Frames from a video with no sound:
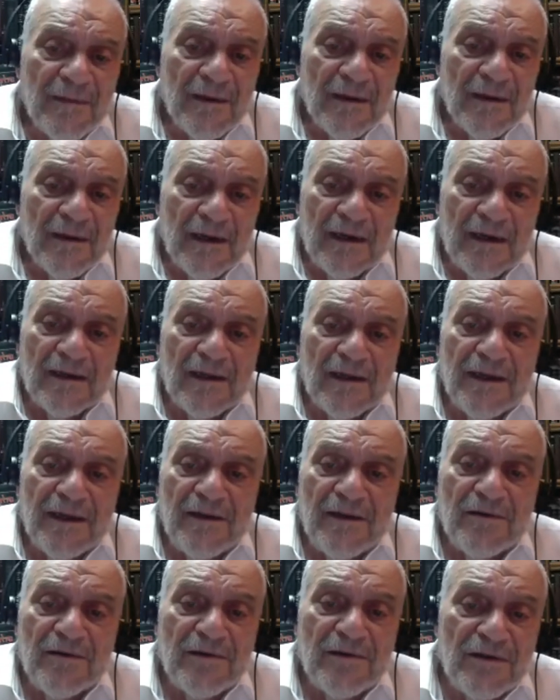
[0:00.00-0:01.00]
and
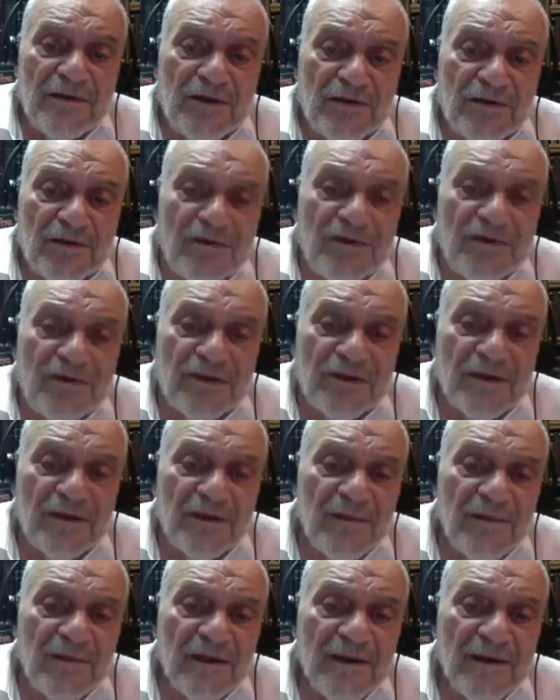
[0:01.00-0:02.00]
later in
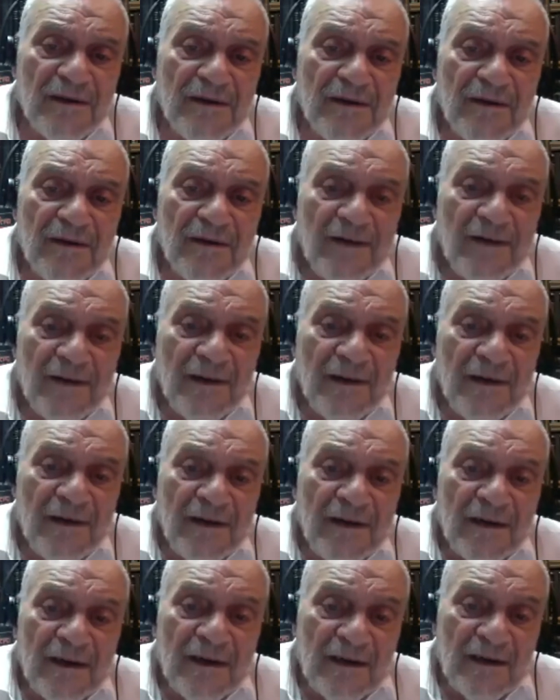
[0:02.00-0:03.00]
Jerusalem.
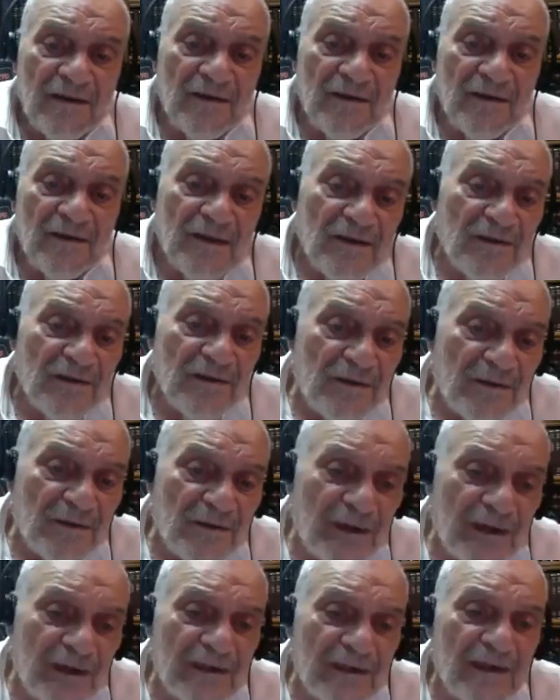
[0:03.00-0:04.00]
And
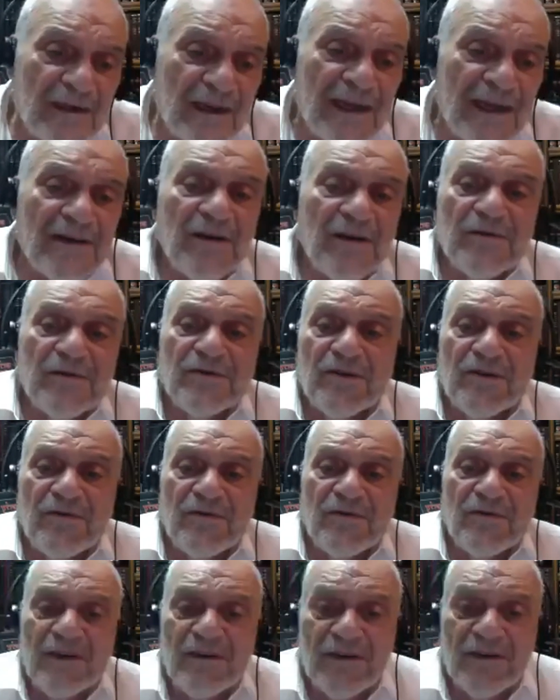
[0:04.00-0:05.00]
echoes of
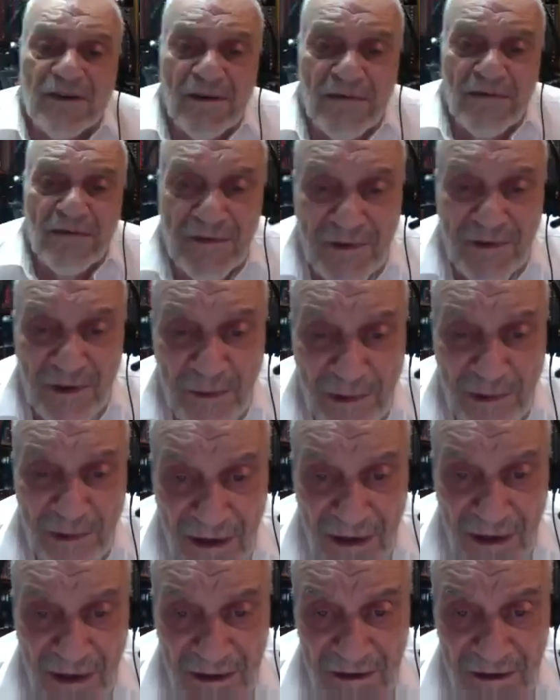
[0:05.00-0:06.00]
it still
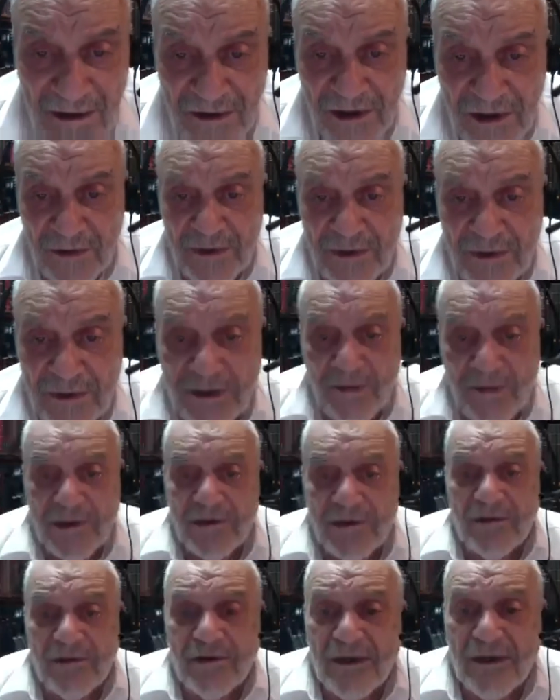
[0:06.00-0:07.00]
reverberate in the Jewish
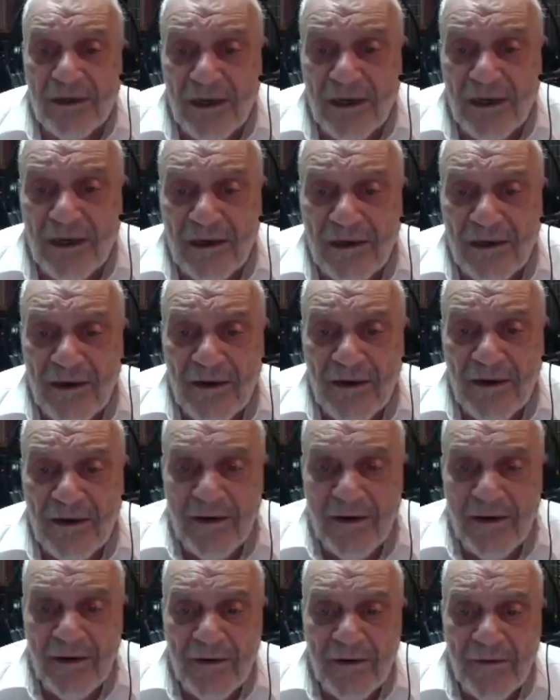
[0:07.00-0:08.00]
world today.
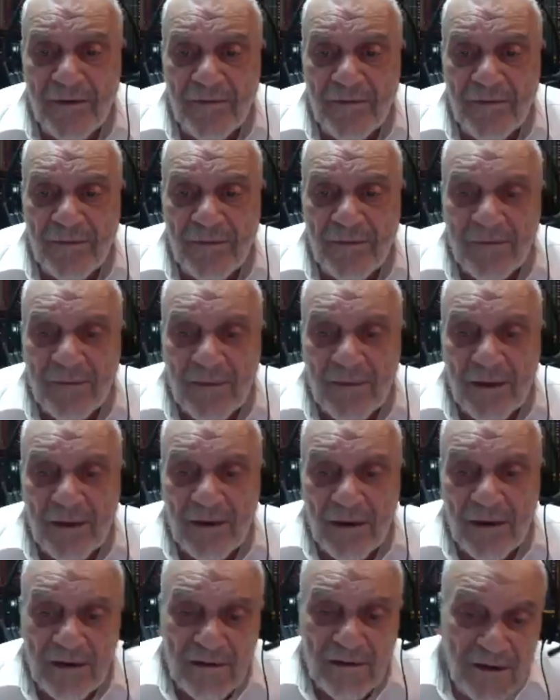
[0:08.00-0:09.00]

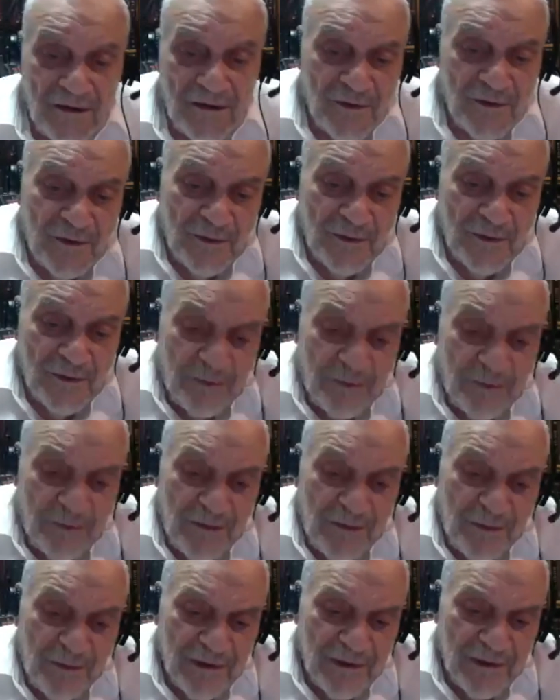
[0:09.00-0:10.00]
And these were
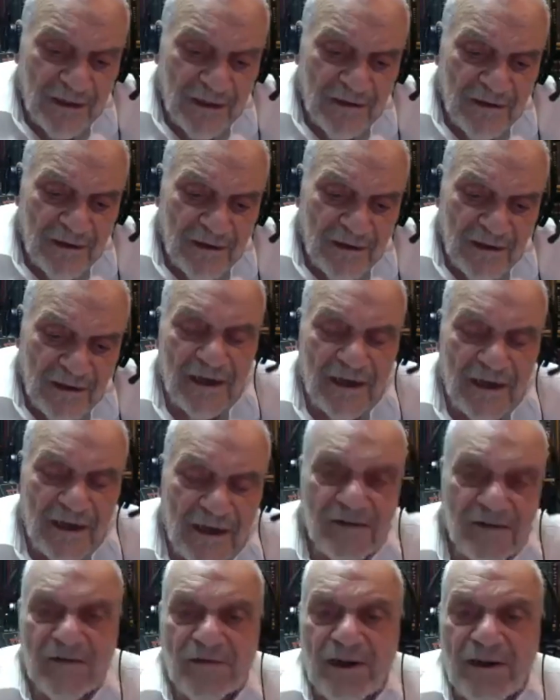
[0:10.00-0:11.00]
people that
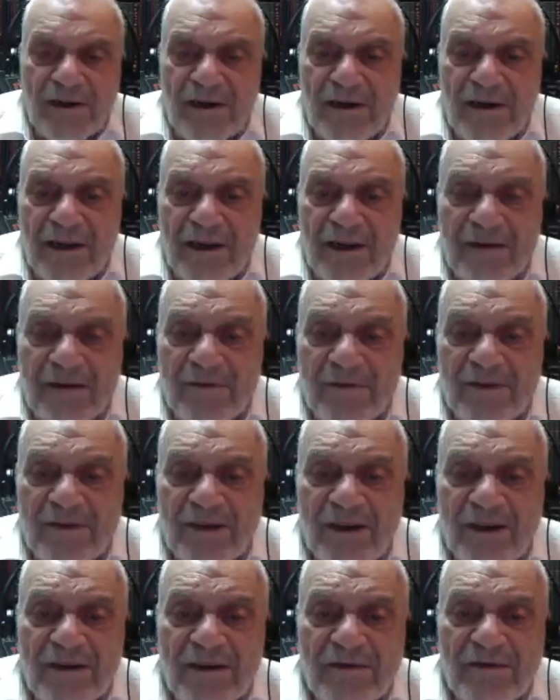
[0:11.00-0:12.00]
concentrated on
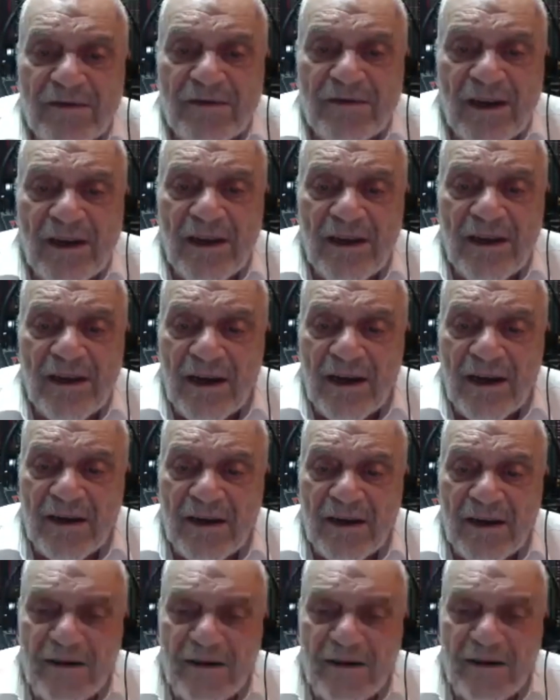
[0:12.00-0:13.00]
themselves. I
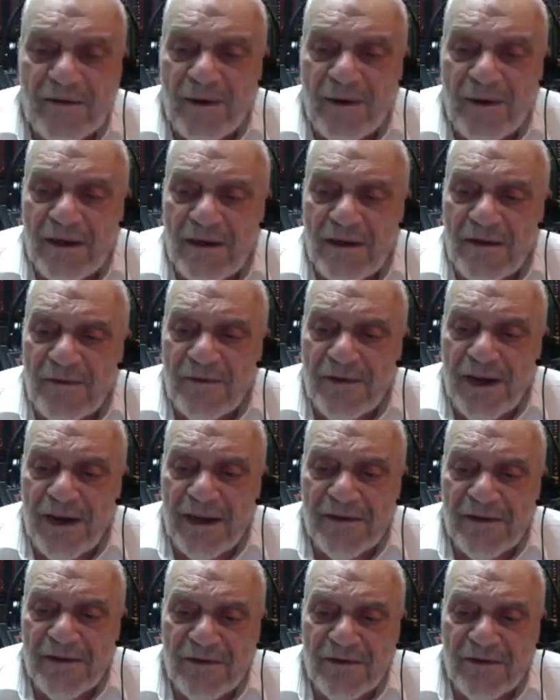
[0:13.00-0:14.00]
know my
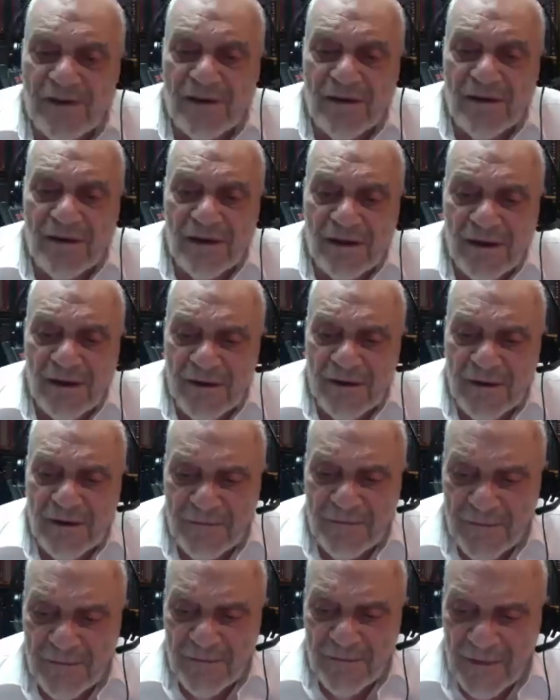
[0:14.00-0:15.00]
father-in-law
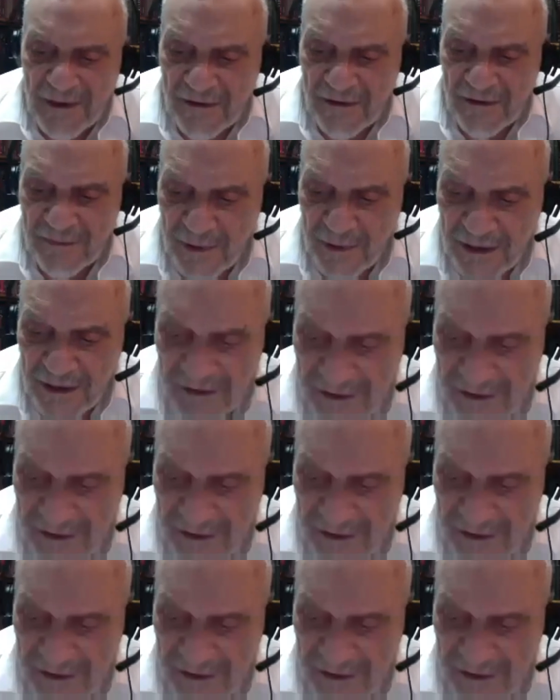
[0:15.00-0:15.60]
of blessed